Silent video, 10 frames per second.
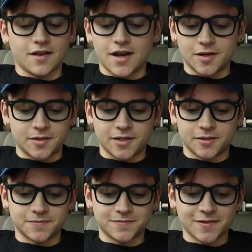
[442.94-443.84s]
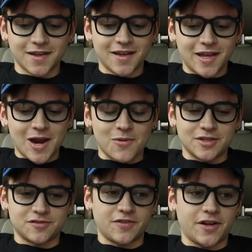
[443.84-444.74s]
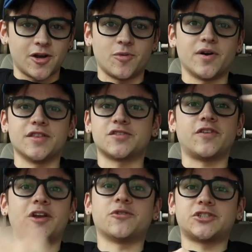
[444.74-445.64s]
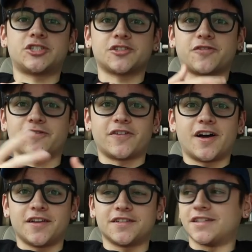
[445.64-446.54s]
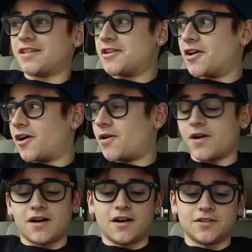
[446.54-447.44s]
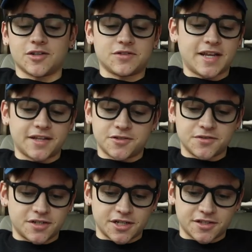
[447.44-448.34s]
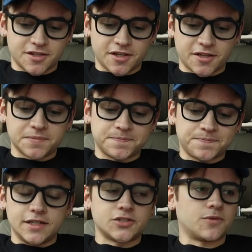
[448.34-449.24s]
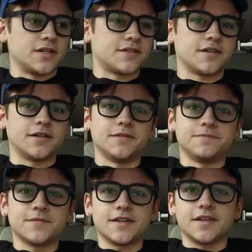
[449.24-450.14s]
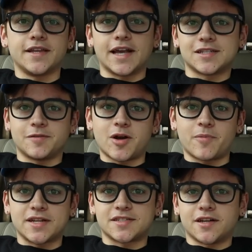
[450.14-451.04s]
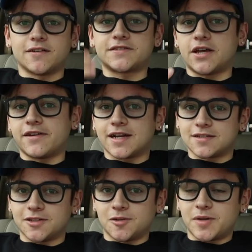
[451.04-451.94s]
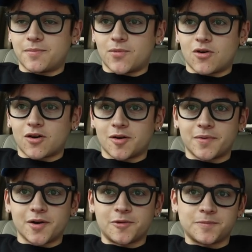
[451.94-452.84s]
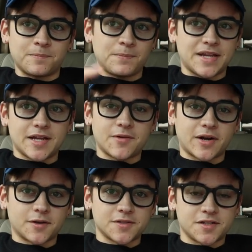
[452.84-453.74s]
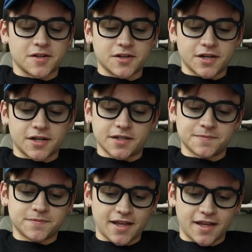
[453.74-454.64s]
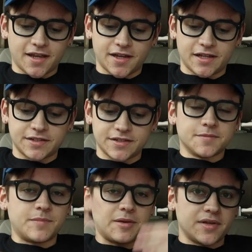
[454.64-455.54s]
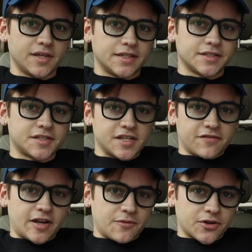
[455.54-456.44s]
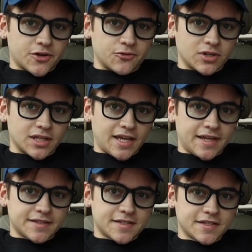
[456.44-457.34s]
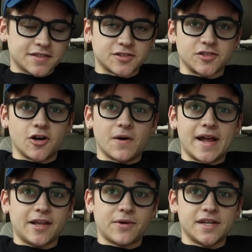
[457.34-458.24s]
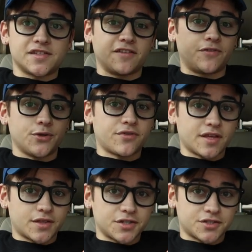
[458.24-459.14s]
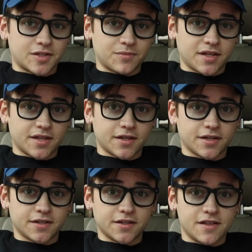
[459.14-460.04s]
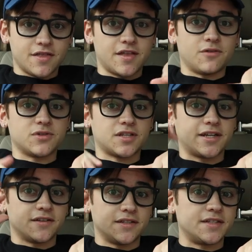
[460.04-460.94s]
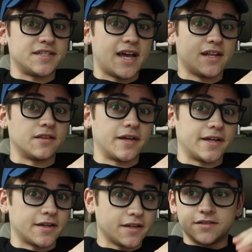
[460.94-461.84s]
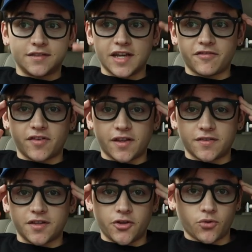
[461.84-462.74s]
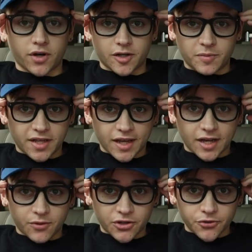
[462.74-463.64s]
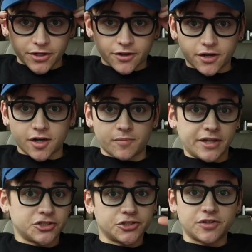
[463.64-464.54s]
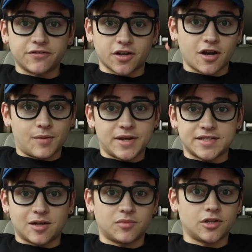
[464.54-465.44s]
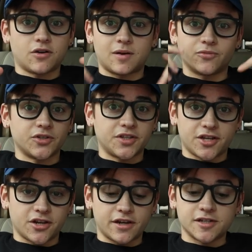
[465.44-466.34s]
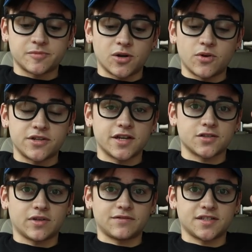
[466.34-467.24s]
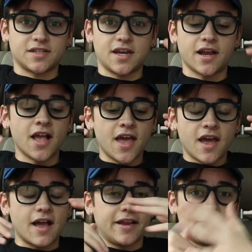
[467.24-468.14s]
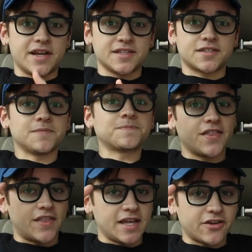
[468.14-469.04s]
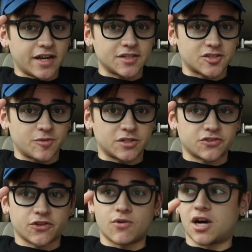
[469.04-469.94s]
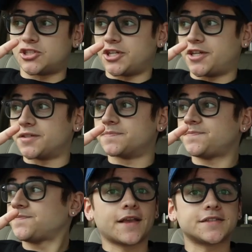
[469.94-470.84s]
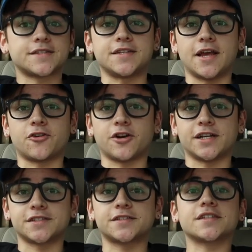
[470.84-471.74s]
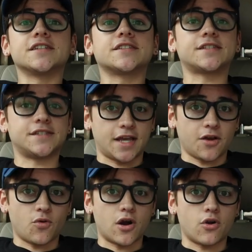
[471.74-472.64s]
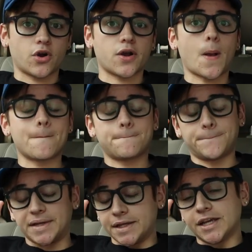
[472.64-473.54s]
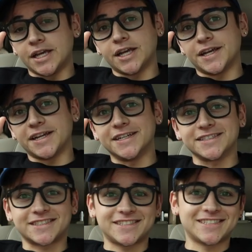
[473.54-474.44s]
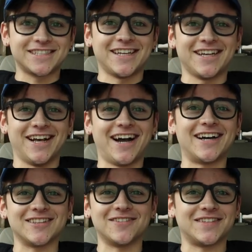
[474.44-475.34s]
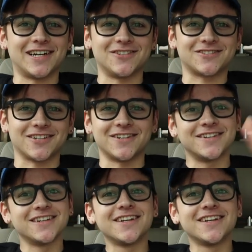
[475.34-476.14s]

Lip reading: I don't know, with this video, but this video was just for fun, don't take it too seriously. I just wanted to guess about myself, tell you guys a little bit more about me when I was younger, and maybe see if anyone could relate. So anyways, if you think there's something that was a dead, definite that you were gonna be gay when you were younger, make sure you leave a comment down below. I'm really curious about what you guys will have to say. Anyways, thank you guys so much for watching. StanChris, stay woke. Peace. I love that outro.